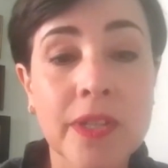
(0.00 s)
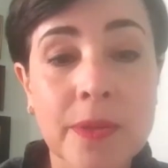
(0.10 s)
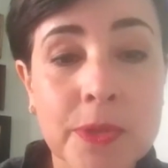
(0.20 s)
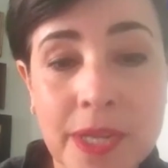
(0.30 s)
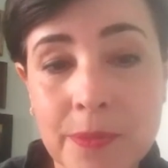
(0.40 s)

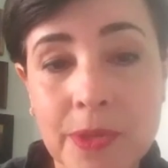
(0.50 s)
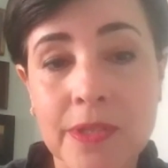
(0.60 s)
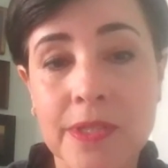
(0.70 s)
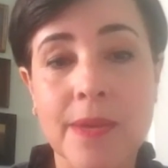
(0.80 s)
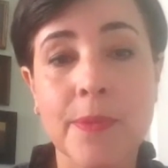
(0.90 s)
Liberal
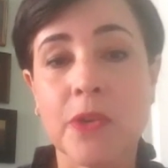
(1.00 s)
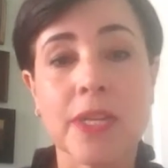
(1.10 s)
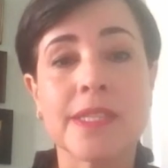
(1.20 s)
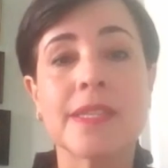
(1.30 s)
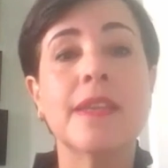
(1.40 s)

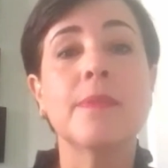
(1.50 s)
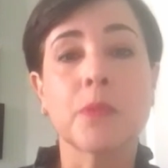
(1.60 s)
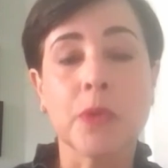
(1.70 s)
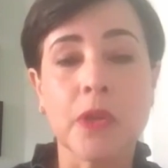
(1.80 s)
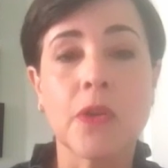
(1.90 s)
Democrat team
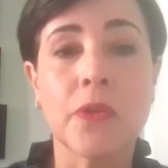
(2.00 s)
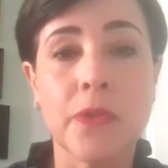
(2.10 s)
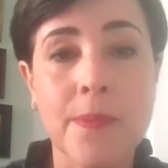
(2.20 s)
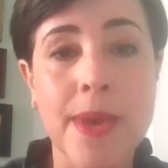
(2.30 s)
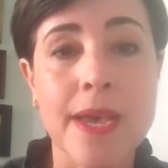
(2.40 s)
will hold
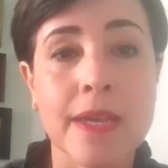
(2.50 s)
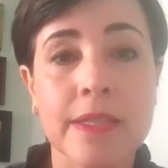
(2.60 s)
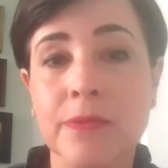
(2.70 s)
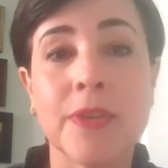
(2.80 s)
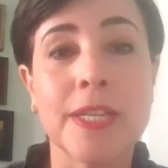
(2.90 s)
the
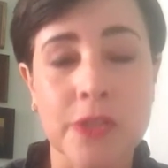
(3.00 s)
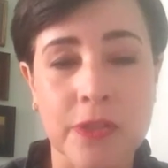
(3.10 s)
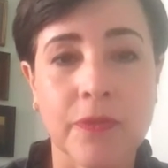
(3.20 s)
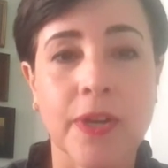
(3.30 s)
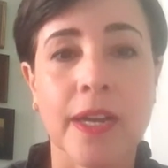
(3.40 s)
mayor's feet to
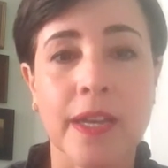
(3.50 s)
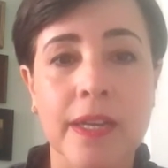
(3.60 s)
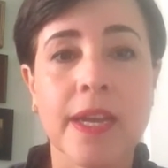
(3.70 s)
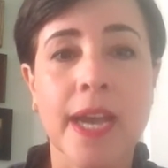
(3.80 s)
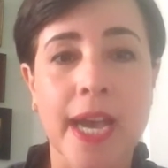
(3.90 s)
the
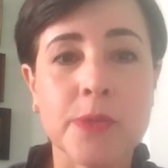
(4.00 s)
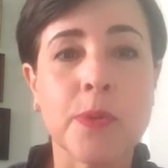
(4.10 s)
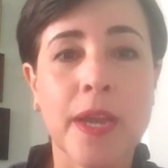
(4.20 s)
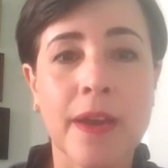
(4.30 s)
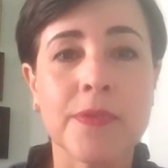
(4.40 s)
fire, as
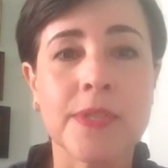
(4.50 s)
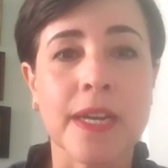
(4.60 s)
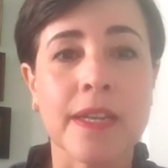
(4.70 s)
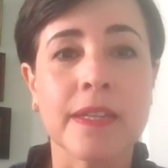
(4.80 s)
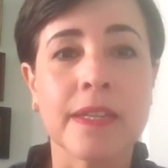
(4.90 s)
we have
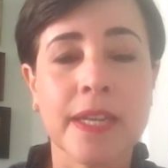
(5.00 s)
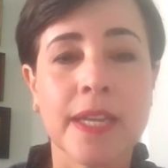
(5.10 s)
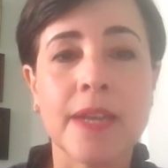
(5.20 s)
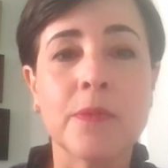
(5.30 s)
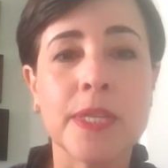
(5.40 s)
done
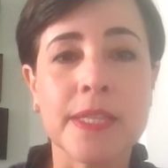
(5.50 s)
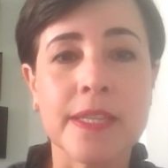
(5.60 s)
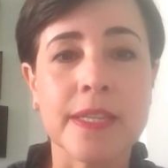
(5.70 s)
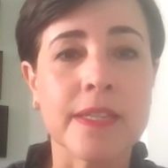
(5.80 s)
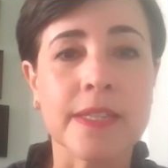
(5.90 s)
in
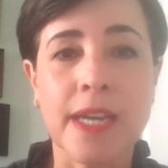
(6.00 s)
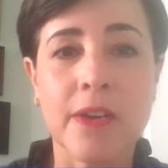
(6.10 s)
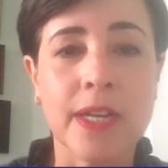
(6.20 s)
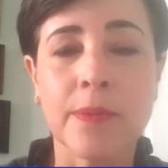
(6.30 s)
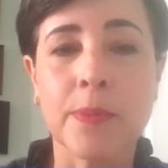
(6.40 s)
recent years.
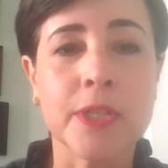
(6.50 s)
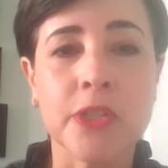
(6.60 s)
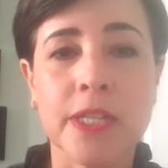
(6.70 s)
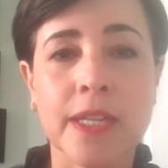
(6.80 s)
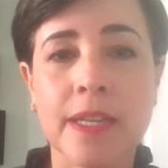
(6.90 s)
Caroline
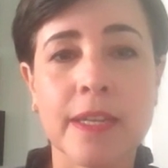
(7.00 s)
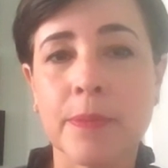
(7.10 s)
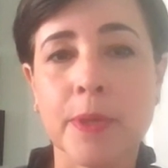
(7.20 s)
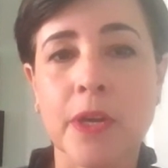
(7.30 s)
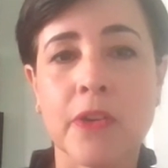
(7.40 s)
Pidgeon and Hina
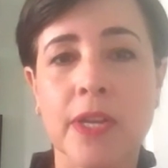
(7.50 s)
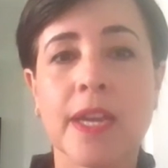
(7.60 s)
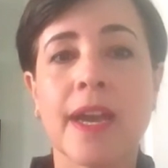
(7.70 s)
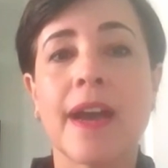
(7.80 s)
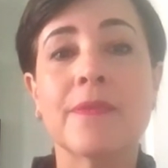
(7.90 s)
Bakari
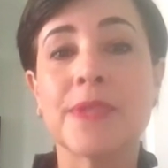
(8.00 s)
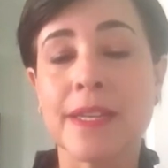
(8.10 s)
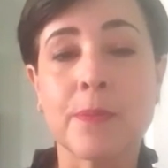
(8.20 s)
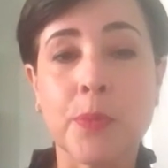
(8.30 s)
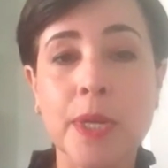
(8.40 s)
have
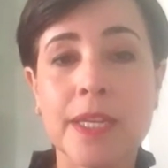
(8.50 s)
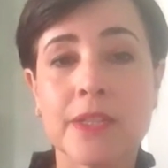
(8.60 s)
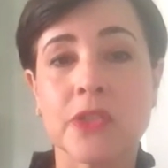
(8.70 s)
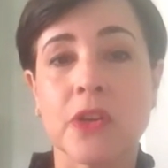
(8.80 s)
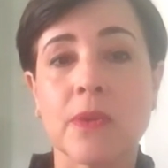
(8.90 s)
done a
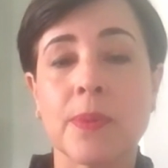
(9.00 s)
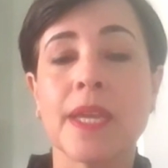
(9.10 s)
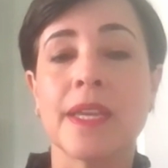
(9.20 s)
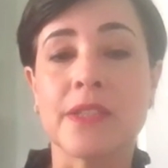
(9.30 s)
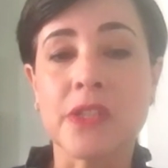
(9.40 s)
brilliant job
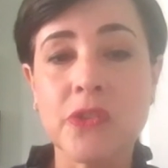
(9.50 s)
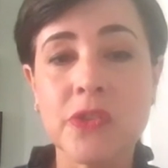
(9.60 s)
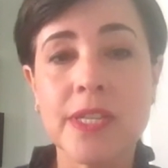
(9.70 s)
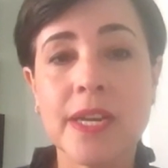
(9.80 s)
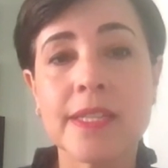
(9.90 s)
in
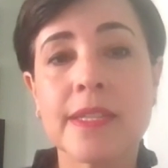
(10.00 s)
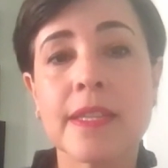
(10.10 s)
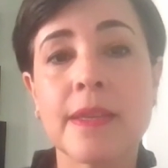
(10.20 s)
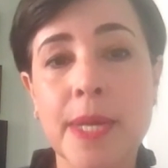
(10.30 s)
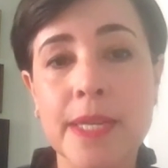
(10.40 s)

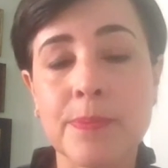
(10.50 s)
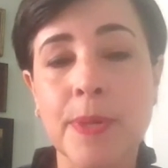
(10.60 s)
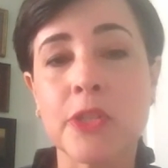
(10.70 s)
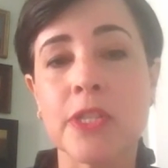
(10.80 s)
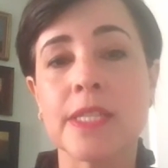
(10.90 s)
scrutinising the mayor's
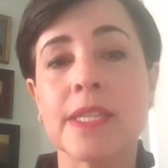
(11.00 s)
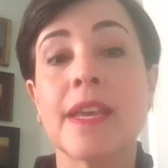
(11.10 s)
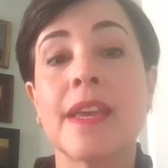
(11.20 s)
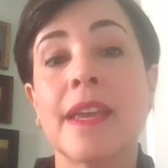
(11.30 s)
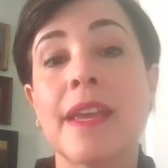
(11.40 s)
budget,
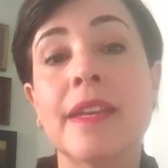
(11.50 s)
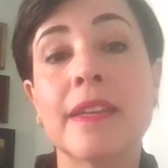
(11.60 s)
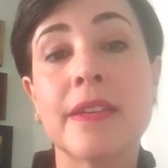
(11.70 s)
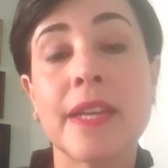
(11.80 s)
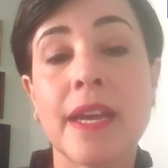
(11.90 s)
in